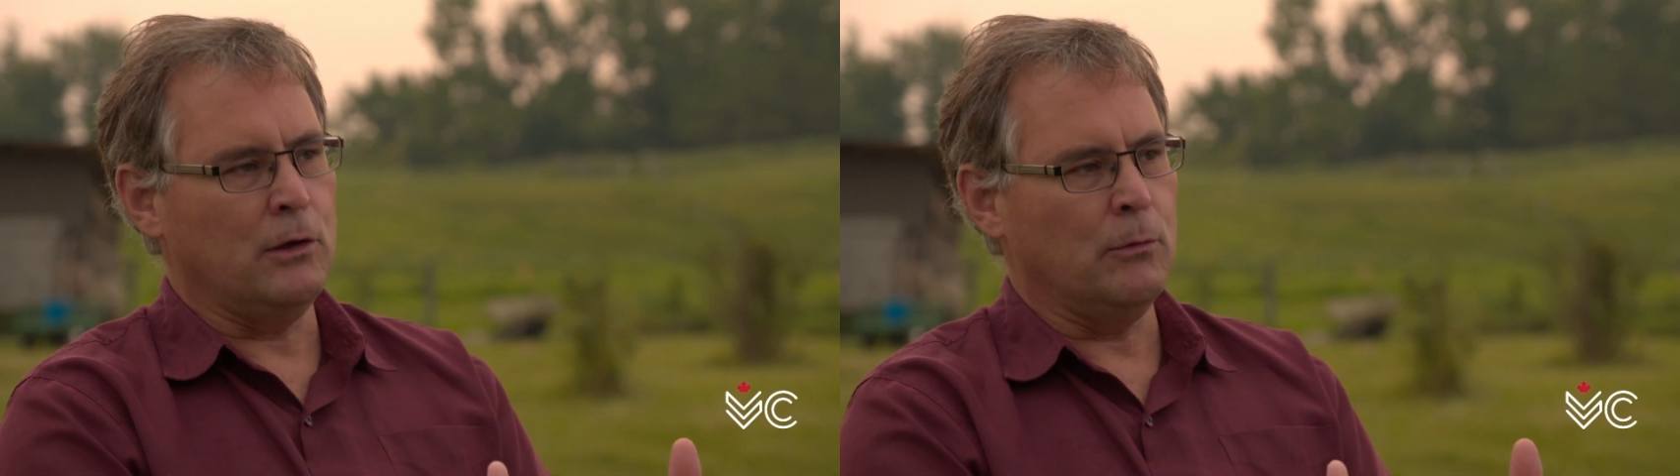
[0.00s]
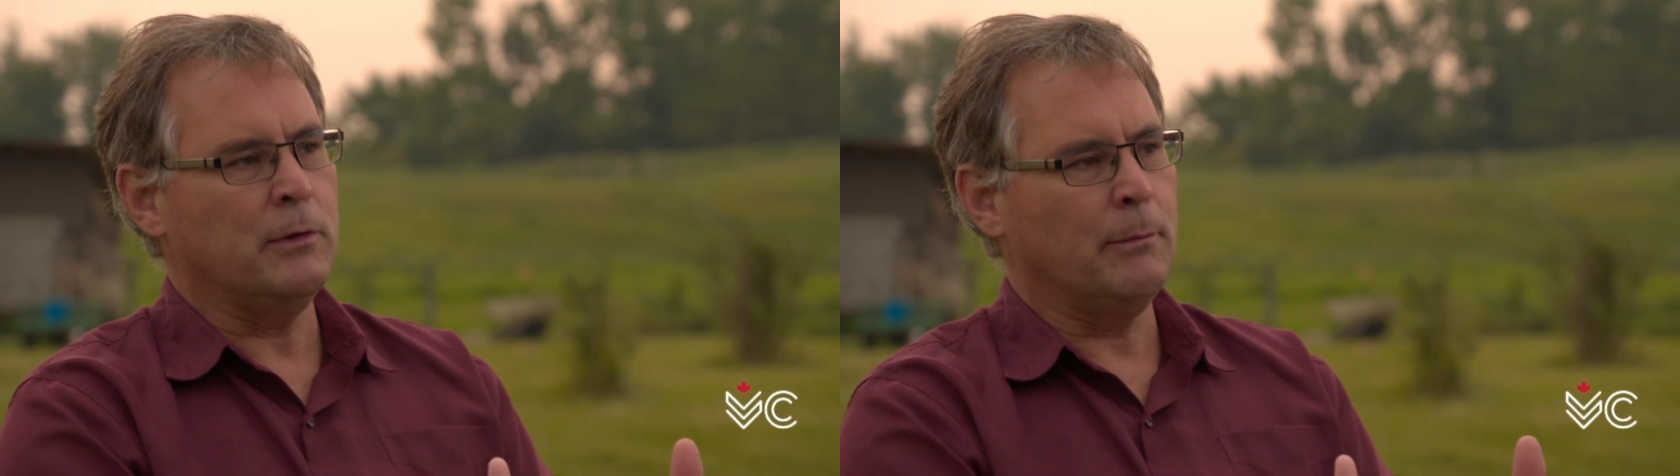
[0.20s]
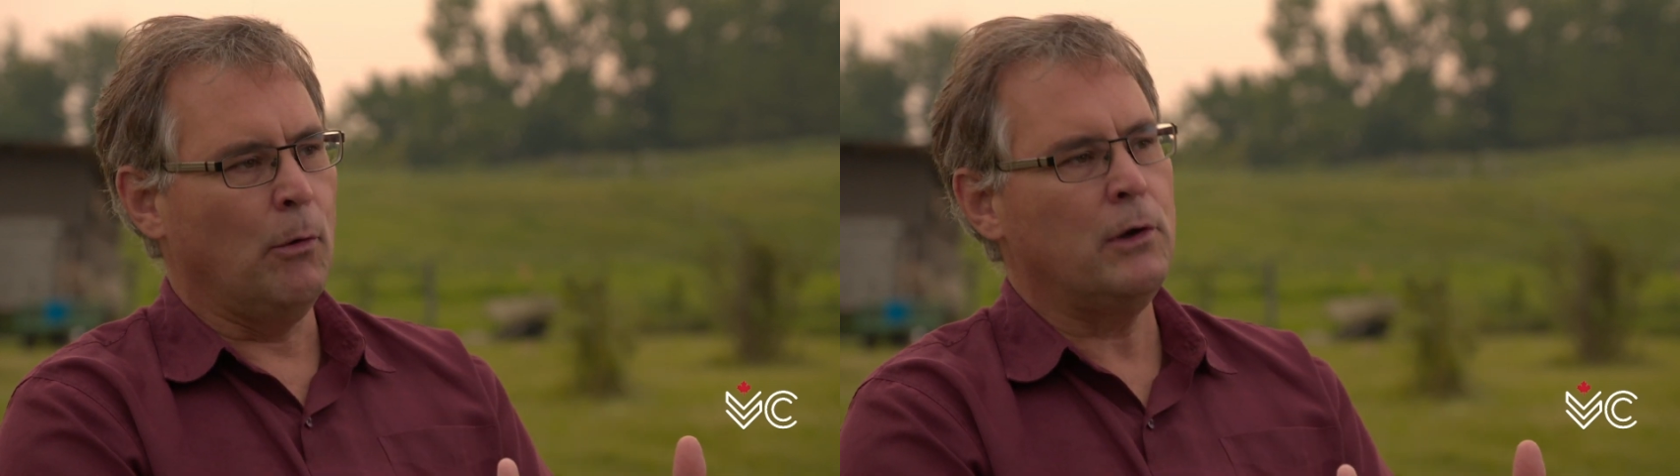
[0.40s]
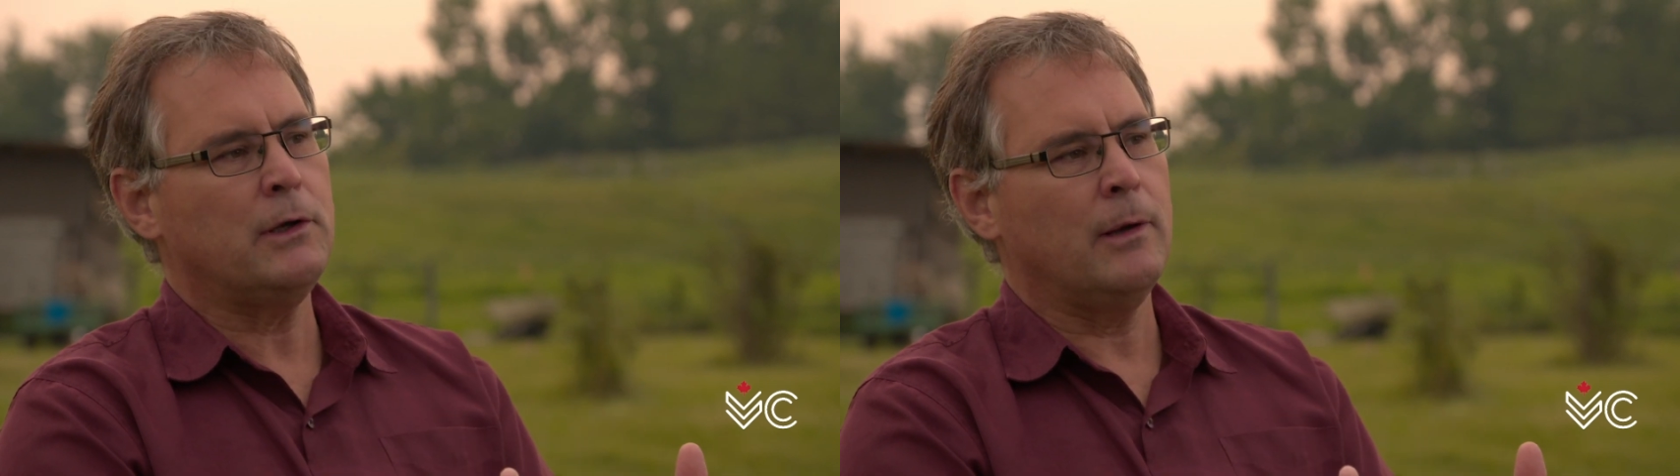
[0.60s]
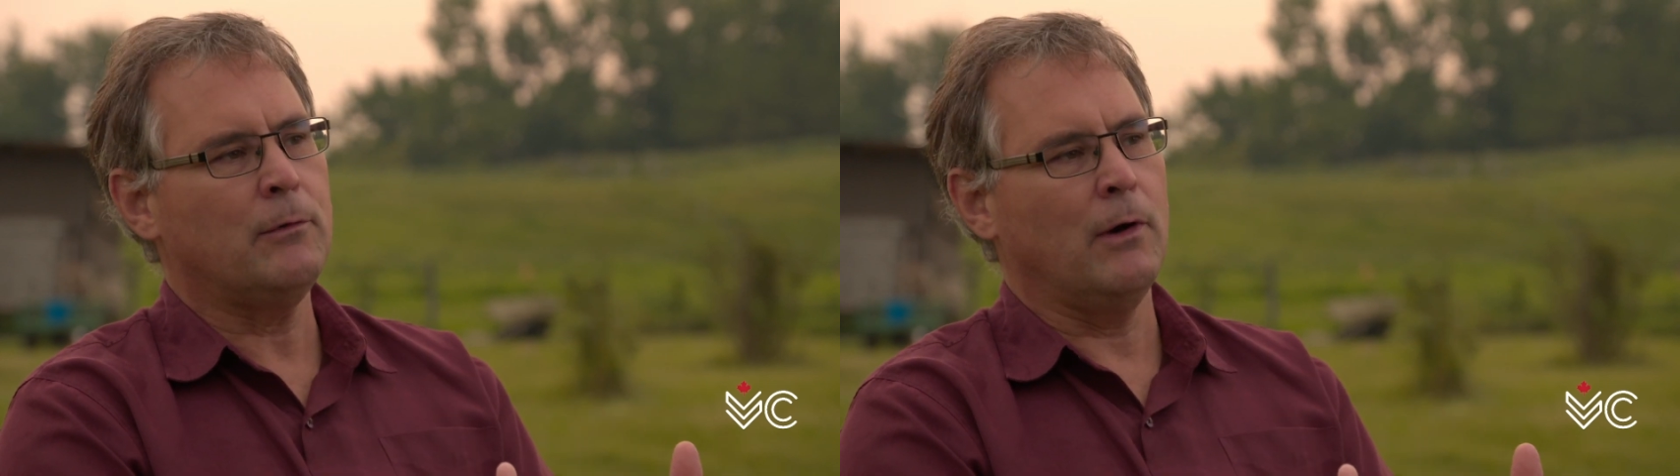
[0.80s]
you with the
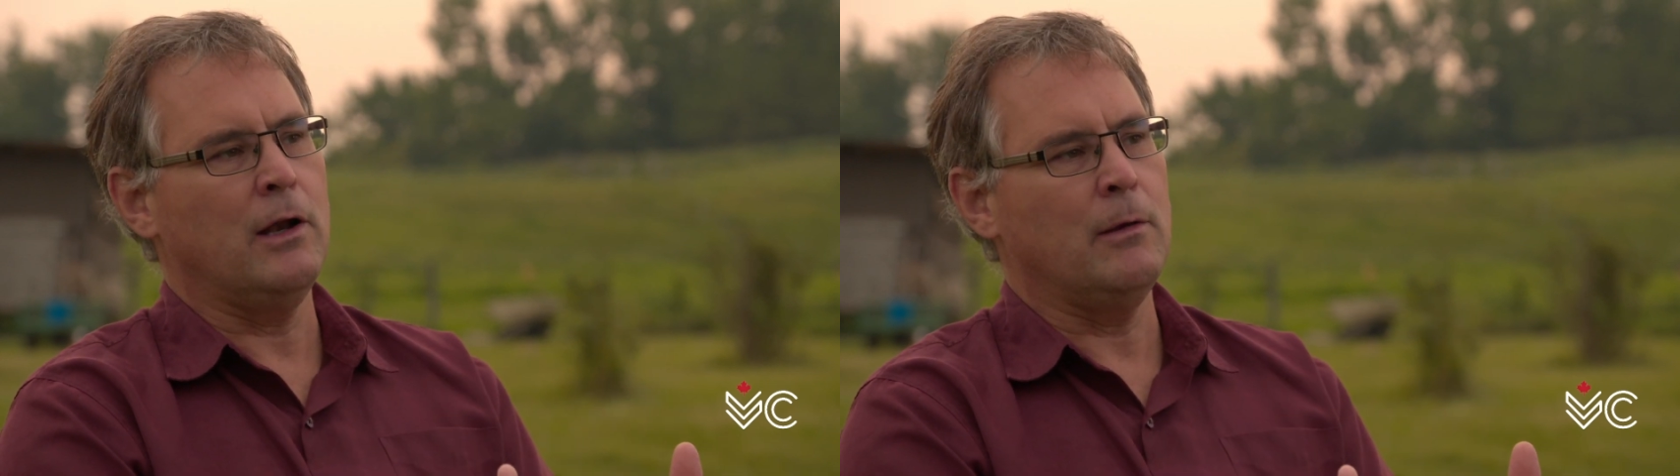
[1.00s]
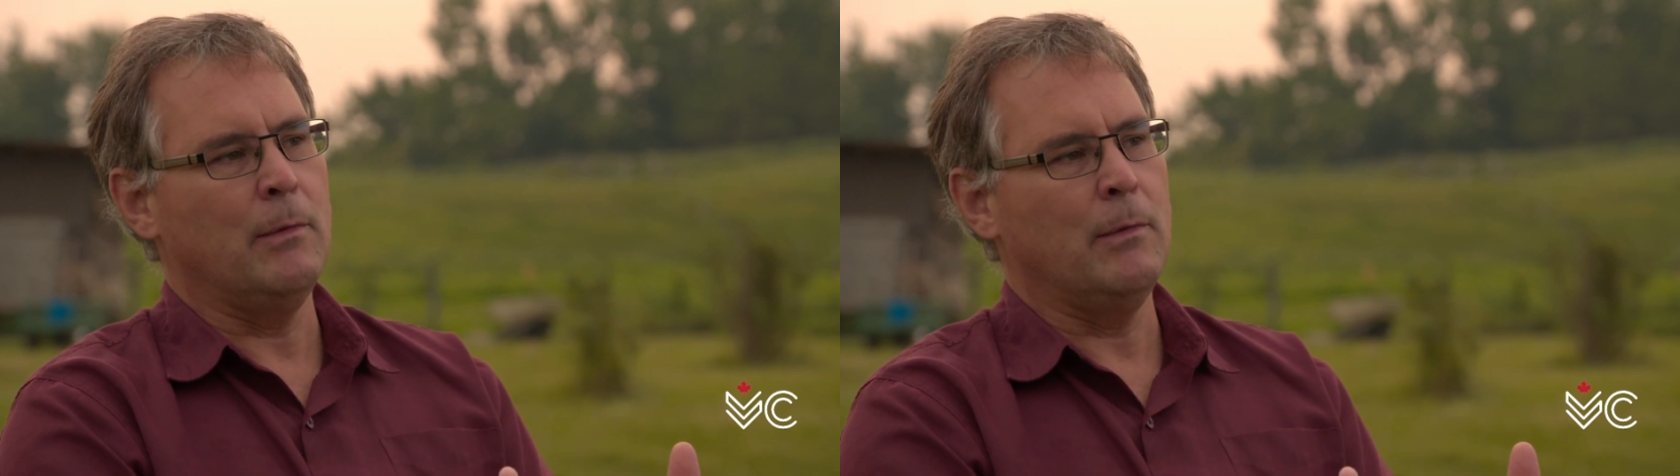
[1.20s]
point I'm trying